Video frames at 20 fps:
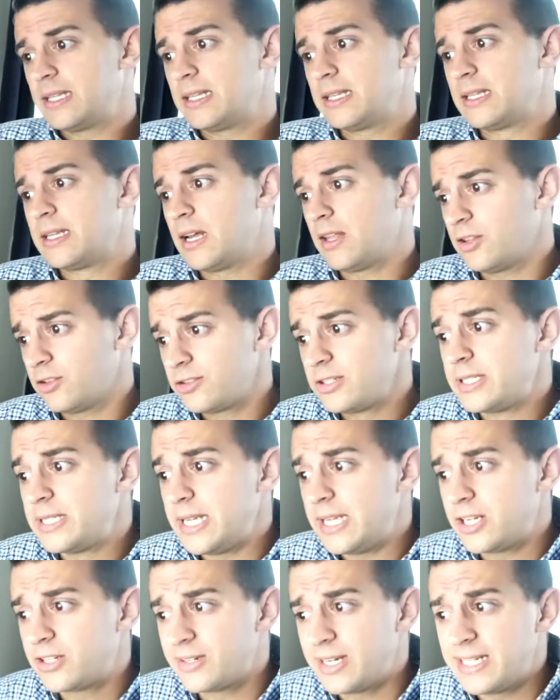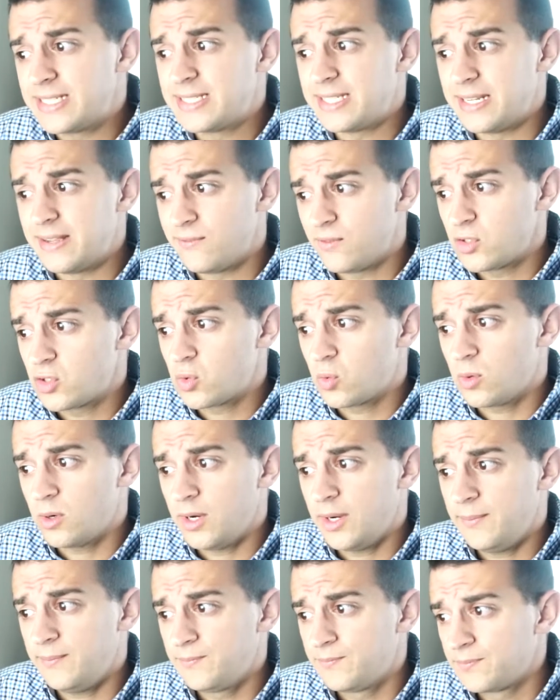another decrease in
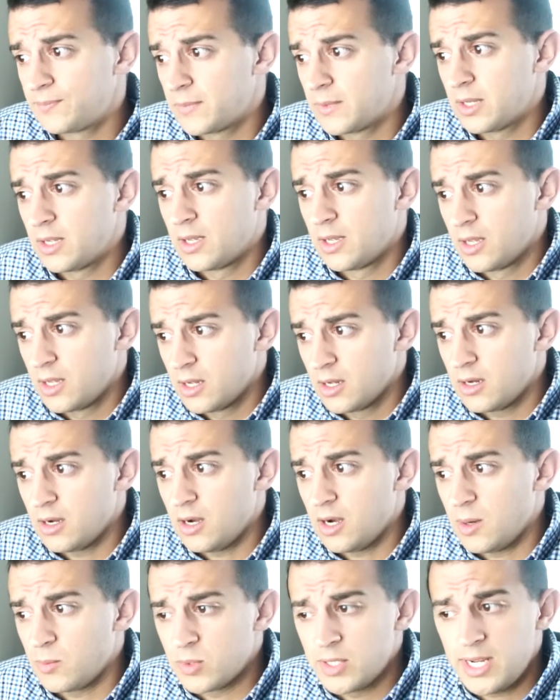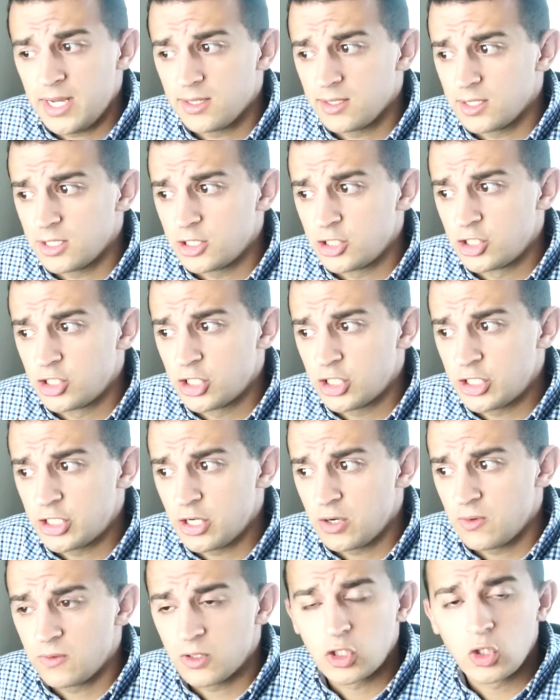inventory. We're down to just
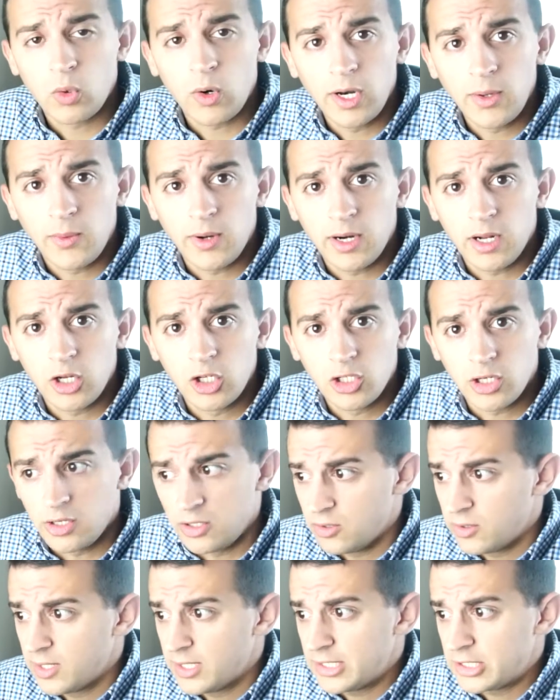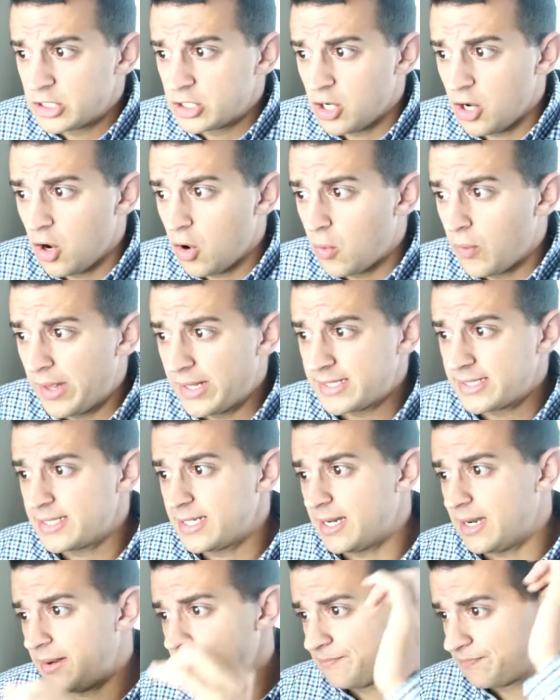over 2,100 units, so that's
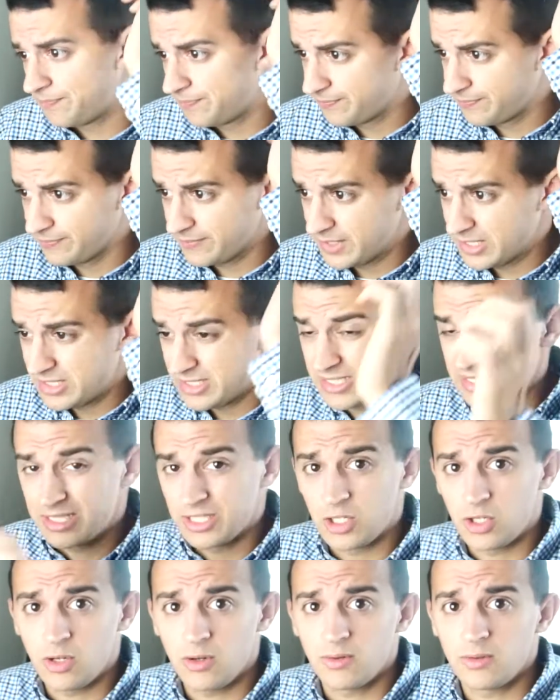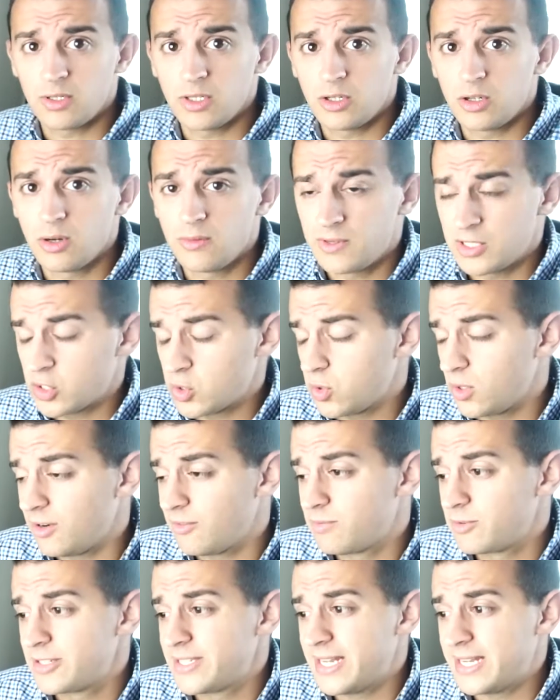a little over
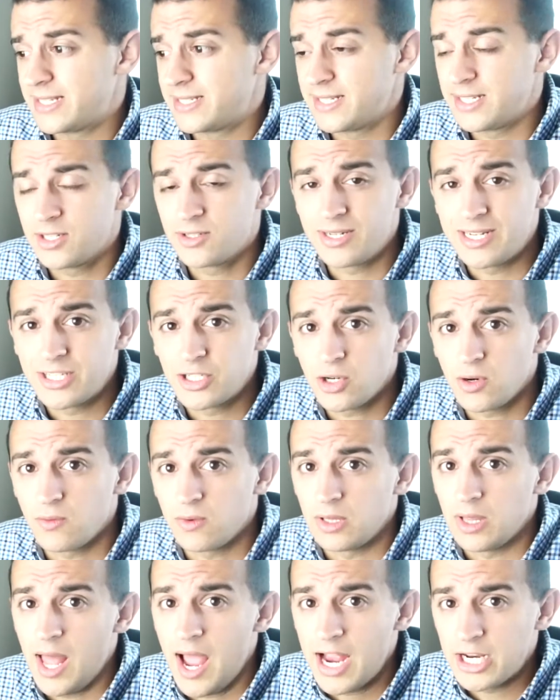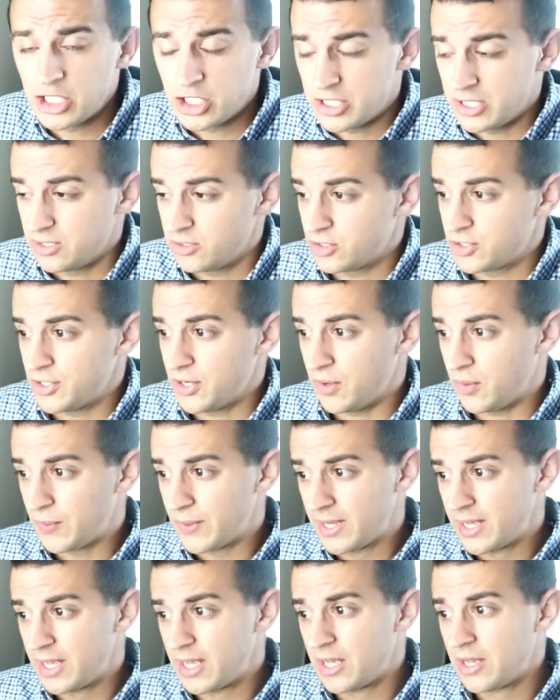12% decrease over last year.
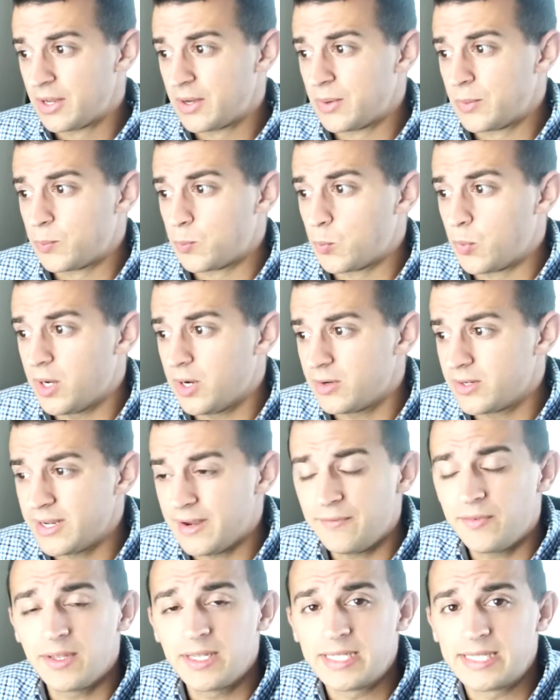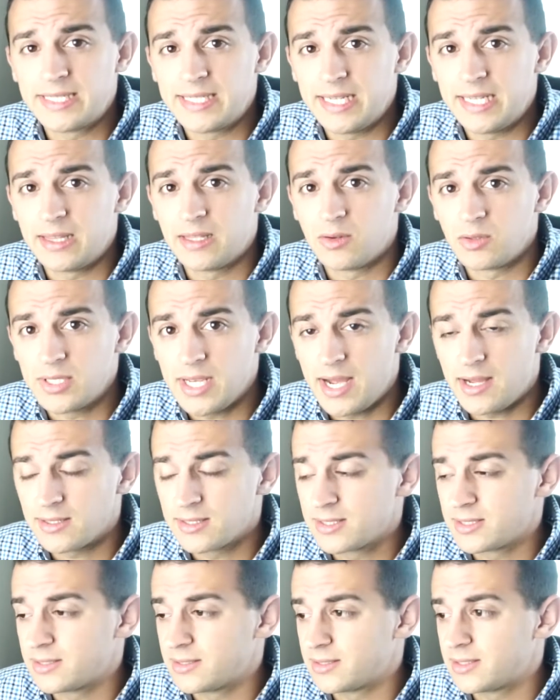So we are definitely seeing those
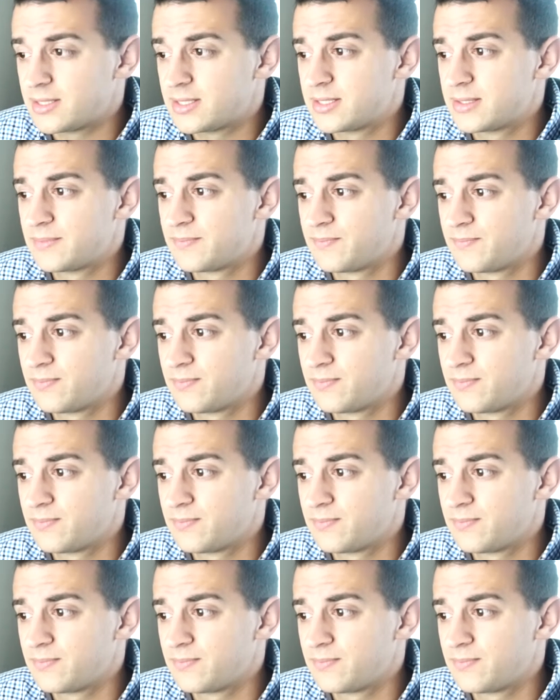houses